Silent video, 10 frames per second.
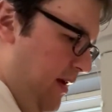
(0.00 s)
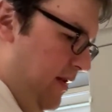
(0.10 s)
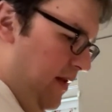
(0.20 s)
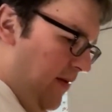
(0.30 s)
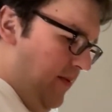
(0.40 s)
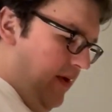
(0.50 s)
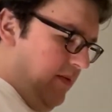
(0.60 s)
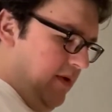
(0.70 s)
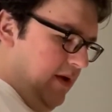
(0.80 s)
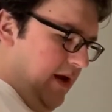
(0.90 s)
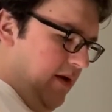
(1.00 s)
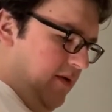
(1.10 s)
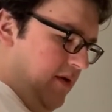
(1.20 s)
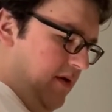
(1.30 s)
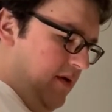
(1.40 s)
that we will
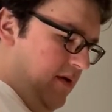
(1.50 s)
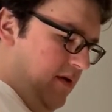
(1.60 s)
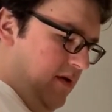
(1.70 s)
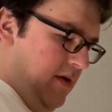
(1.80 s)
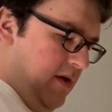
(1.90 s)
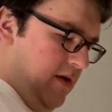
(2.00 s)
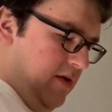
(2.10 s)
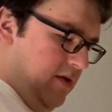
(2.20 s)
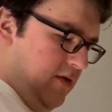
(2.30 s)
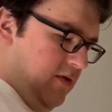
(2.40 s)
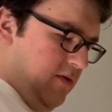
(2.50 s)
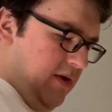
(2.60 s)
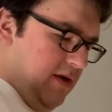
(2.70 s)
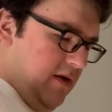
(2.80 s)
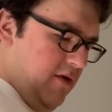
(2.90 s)
now
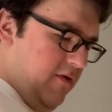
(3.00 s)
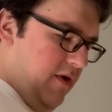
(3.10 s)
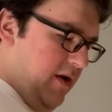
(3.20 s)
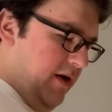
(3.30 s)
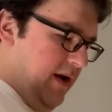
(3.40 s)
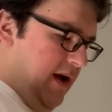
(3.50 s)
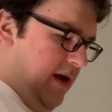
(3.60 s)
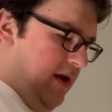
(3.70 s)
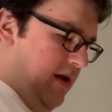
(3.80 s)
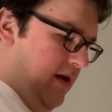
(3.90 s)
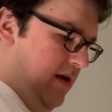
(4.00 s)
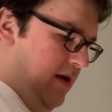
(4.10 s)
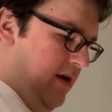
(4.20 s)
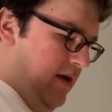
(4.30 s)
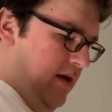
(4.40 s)
drizzle over our cake
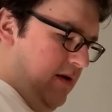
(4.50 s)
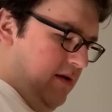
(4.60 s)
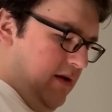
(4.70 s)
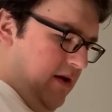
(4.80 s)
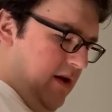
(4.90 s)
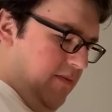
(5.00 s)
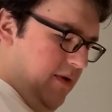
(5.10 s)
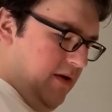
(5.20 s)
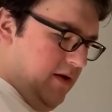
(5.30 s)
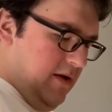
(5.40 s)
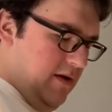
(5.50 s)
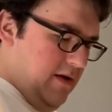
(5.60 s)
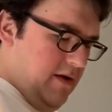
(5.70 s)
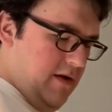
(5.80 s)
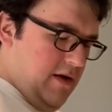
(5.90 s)
to keep it
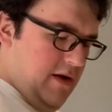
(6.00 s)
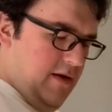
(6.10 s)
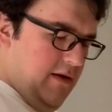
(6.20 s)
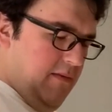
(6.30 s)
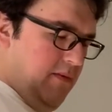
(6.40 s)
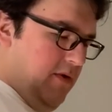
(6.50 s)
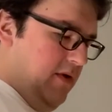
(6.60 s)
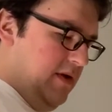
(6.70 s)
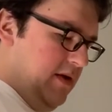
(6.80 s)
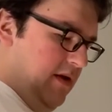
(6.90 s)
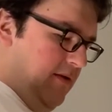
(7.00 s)
nice and moist.